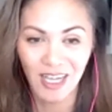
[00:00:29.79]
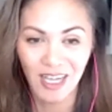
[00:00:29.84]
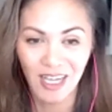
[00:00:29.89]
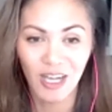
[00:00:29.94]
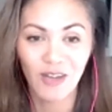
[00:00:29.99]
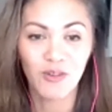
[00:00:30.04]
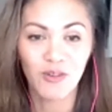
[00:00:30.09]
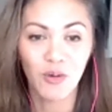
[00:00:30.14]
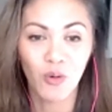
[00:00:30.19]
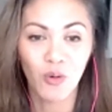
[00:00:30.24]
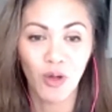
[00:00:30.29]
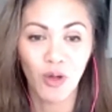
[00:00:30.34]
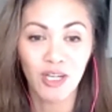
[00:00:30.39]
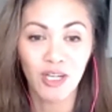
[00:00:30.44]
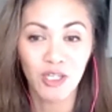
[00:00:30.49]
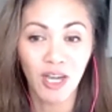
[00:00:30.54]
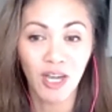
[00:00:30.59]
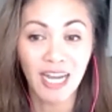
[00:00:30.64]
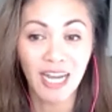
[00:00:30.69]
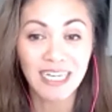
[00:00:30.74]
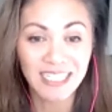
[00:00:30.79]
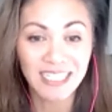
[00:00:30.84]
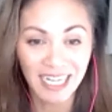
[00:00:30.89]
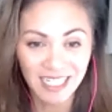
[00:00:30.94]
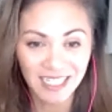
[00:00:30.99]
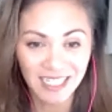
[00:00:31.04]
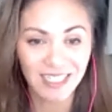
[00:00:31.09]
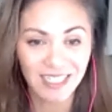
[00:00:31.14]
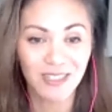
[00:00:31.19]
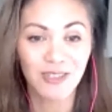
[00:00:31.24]
of
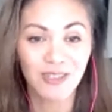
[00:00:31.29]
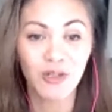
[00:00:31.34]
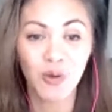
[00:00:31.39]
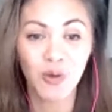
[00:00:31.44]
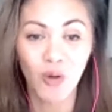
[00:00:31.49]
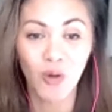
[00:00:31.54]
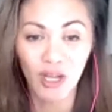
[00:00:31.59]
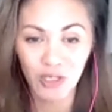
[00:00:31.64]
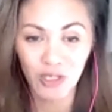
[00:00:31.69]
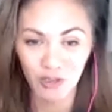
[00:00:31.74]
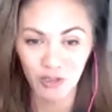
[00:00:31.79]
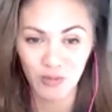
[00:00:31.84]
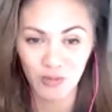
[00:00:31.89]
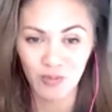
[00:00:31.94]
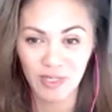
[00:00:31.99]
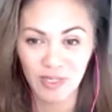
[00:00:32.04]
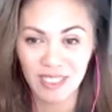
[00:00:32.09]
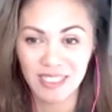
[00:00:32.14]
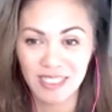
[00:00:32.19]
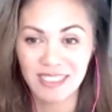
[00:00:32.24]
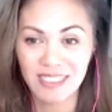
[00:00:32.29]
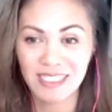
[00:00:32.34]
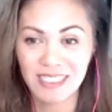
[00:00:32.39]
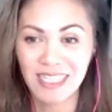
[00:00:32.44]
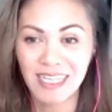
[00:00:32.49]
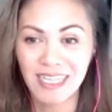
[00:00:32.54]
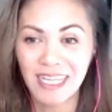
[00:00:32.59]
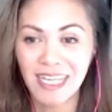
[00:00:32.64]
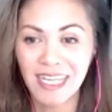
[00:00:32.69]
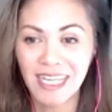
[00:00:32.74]
identical quadruplets
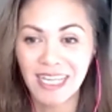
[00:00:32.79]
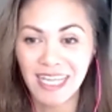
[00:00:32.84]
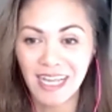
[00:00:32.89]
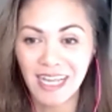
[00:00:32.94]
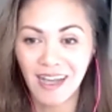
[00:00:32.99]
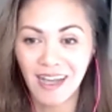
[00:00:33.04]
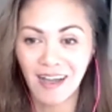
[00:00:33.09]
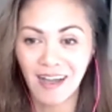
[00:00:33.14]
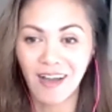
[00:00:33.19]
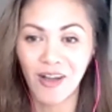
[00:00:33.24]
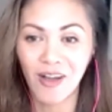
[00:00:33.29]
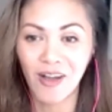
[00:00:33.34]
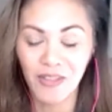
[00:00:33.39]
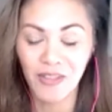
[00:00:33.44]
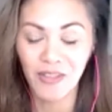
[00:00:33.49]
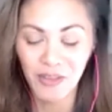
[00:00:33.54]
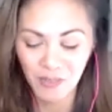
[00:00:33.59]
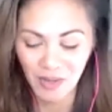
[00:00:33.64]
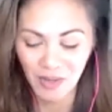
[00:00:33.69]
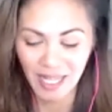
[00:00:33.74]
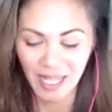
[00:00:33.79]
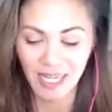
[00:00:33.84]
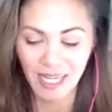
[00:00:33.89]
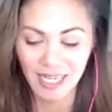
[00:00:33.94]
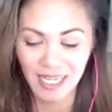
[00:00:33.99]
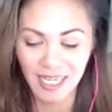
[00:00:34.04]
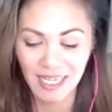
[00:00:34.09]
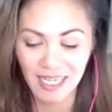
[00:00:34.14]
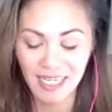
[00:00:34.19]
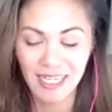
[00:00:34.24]
on the
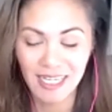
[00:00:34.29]
planet.